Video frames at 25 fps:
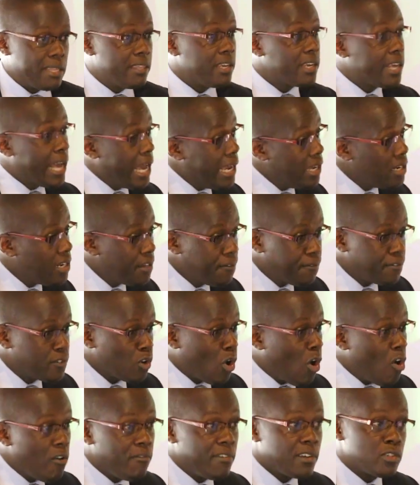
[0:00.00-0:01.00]
But the guy
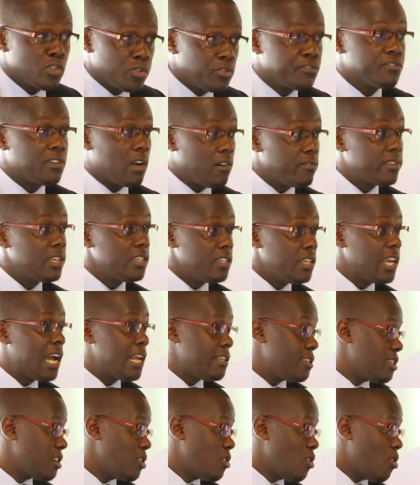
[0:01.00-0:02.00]
left over 2,000
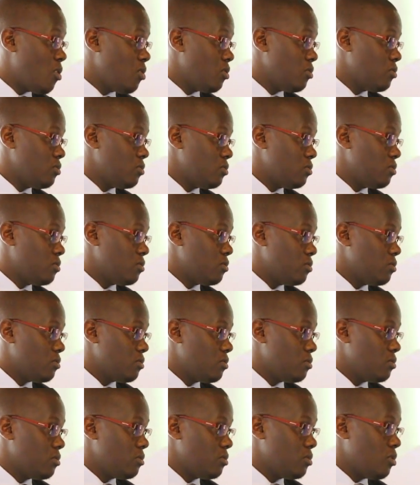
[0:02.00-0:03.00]
years ago.
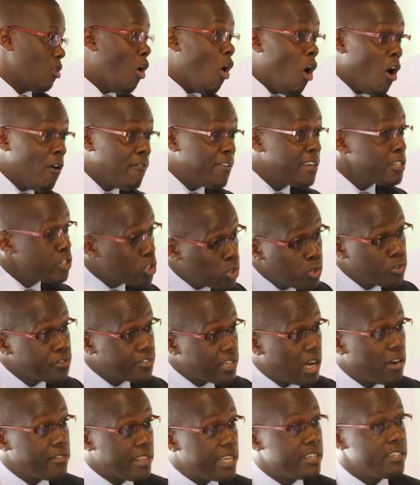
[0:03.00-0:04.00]
Over
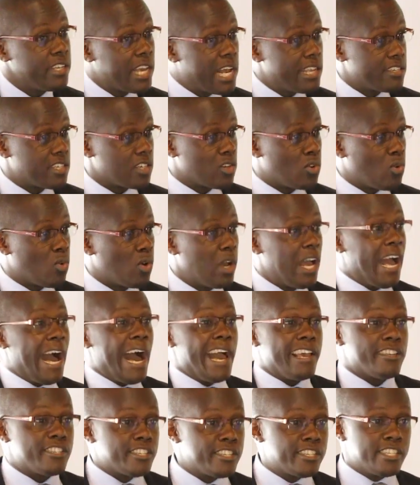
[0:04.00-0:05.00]
2,000 years ago,
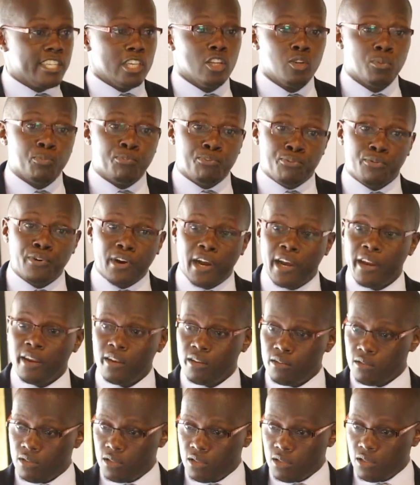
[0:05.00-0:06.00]
I still pray